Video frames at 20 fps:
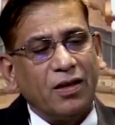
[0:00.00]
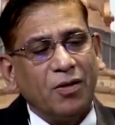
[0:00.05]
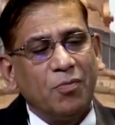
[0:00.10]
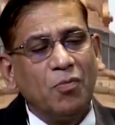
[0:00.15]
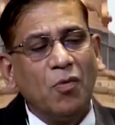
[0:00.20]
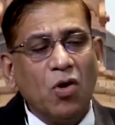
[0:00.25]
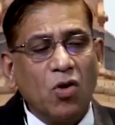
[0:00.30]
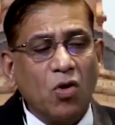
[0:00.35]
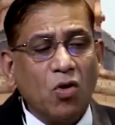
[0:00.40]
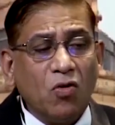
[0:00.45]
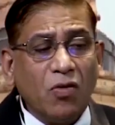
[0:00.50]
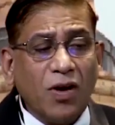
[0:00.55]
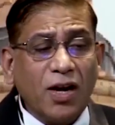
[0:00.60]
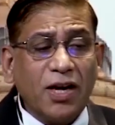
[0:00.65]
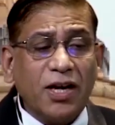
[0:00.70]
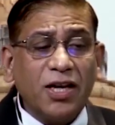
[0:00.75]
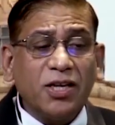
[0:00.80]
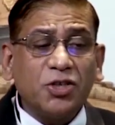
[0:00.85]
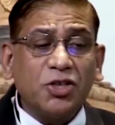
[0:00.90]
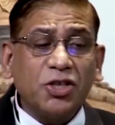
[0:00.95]

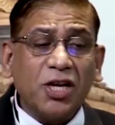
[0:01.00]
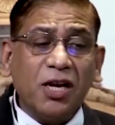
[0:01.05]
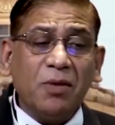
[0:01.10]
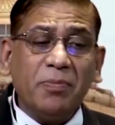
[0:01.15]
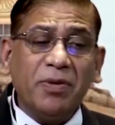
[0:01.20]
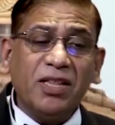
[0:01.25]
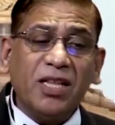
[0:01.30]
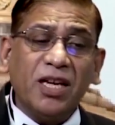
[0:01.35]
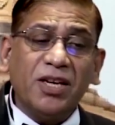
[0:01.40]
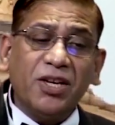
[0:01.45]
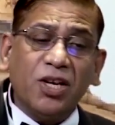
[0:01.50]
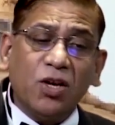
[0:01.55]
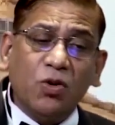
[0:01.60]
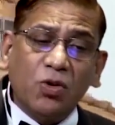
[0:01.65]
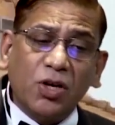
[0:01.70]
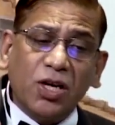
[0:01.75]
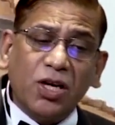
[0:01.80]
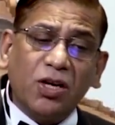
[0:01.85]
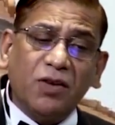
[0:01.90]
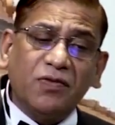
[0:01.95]
Moreover, it shall be the
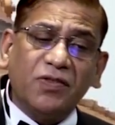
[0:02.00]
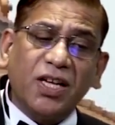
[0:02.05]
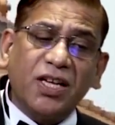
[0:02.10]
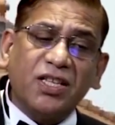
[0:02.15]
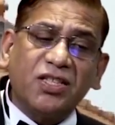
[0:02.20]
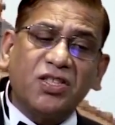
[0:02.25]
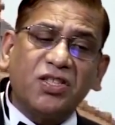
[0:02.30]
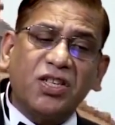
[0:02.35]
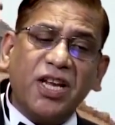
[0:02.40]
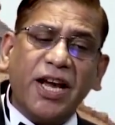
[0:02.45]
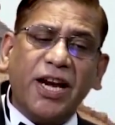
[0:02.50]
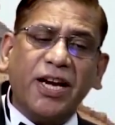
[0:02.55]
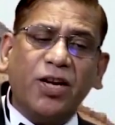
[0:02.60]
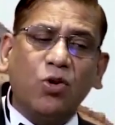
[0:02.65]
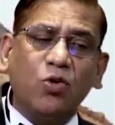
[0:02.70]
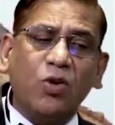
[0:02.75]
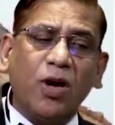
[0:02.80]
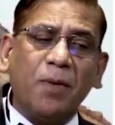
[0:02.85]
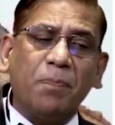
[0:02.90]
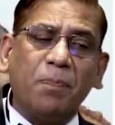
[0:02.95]
duty of the
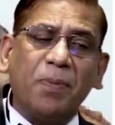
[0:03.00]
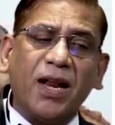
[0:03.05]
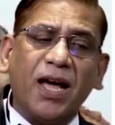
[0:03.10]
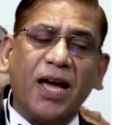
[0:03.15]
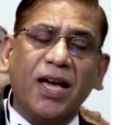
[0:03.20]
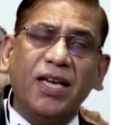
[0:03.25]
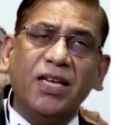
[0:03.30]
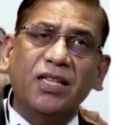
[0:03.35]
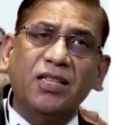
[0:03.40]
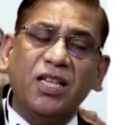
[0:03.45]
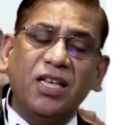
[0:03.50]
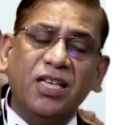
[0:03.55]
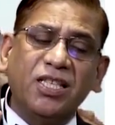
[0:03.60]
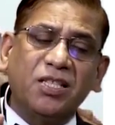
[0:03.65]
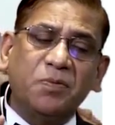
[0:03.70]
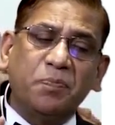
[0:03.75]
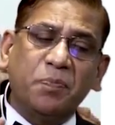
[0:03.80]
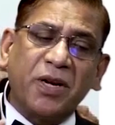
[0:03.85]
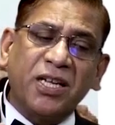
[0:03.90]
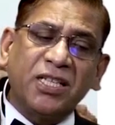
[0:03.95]
state to apply
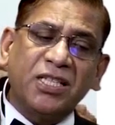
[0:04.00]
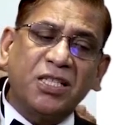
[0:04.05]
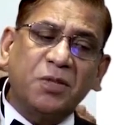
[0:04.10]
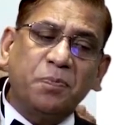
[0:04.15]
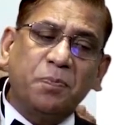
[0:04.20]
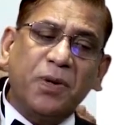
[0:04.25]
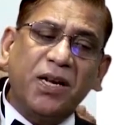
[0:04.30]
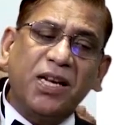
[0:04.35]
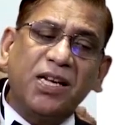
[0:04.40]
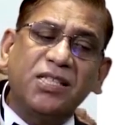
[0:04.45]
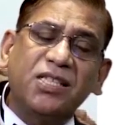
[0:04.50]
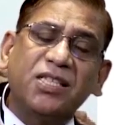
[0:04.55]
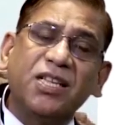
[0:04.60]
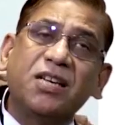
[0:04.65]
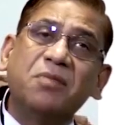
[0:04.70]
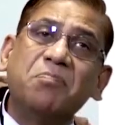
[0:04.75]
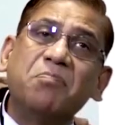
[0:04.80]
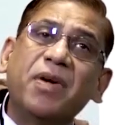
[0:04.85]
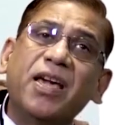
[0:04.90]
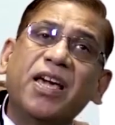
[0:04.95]
these principles
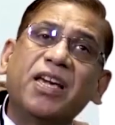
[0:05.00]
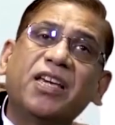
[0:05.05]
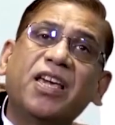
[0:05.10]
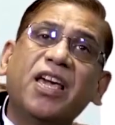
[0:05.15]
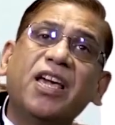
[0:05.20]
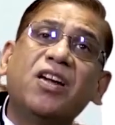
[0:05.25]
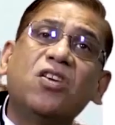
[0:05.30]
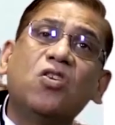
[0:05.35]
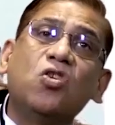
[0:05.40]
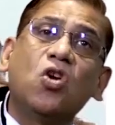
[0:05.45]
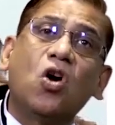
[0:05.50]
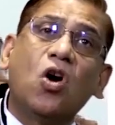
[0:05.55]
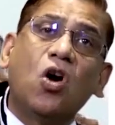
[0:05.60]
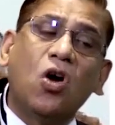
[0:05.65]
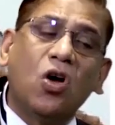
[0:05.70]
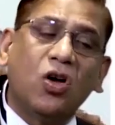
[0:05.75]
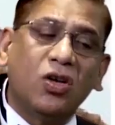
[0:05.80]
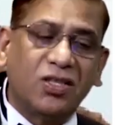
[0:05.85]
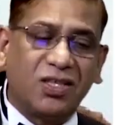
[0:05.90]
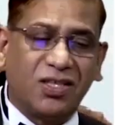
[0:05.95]
in making
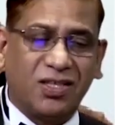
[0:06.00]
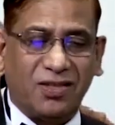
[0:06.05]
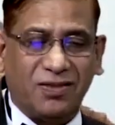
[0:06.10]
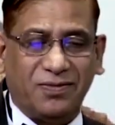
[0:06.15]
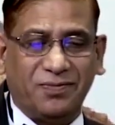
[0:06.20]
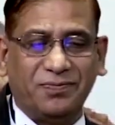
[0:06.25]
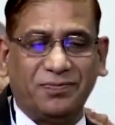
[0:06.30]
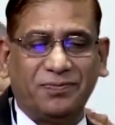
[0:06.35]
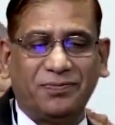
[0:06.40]
laws.